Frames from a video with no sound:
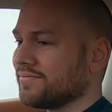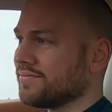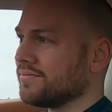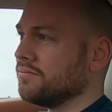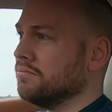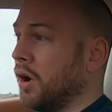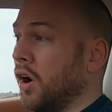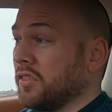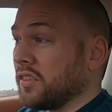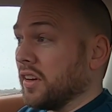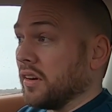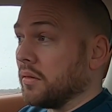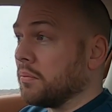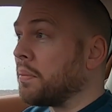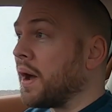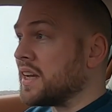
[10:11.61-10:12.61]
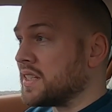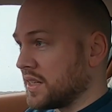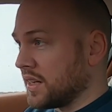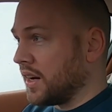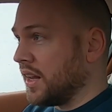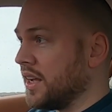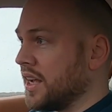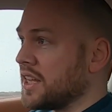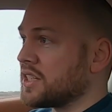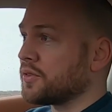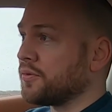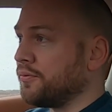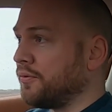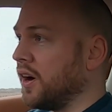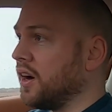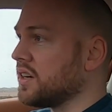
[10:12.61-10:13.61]
modern, basically. It's
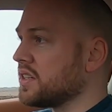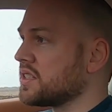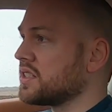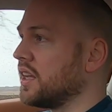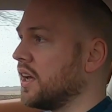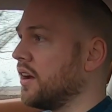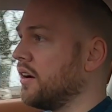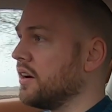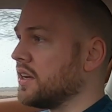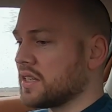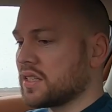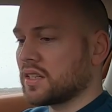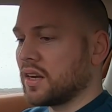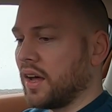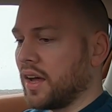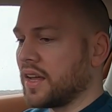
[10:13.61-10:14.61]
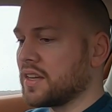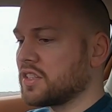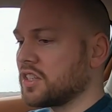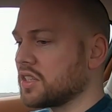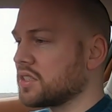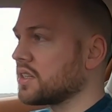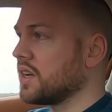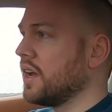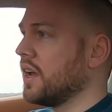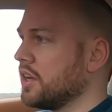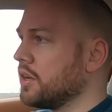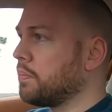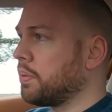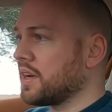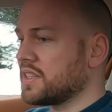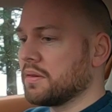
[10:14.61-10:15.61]
faster, it's just, you
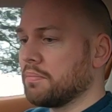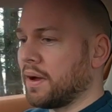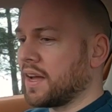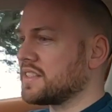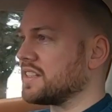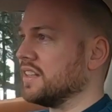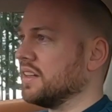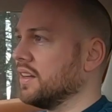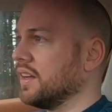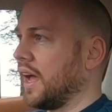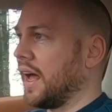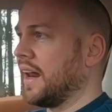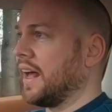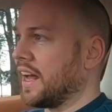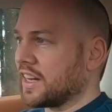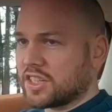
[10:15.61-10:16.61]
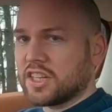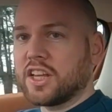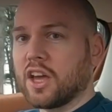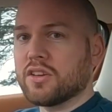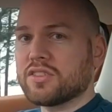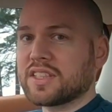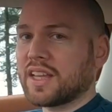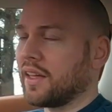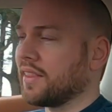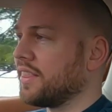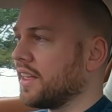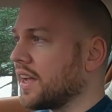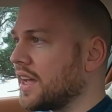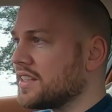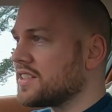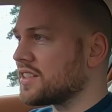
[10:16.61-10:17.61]
press a button and it actually goes to that
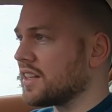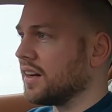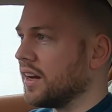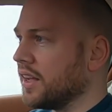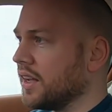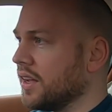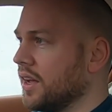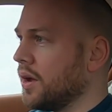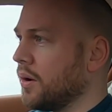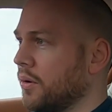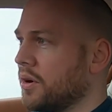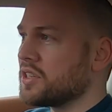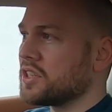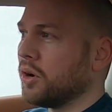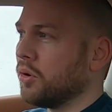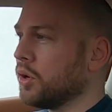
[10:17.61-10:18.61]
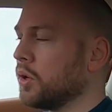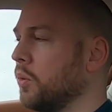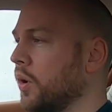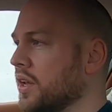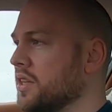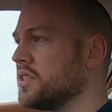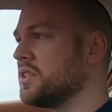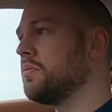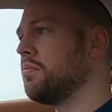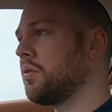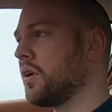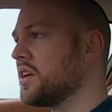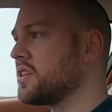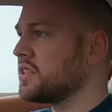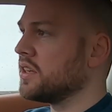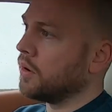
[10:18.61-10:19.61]
thing instantly. Whereas older ones, you
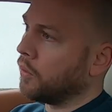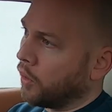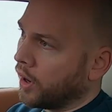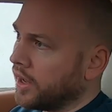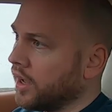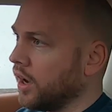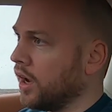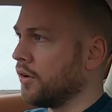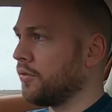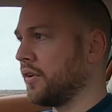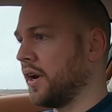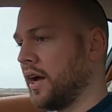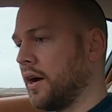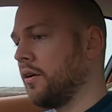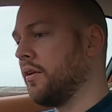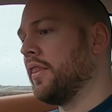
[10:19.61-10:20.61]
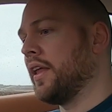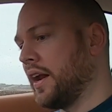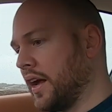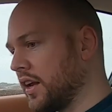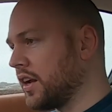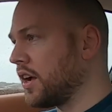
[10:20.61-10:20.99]
press it, wait half an hour, and then it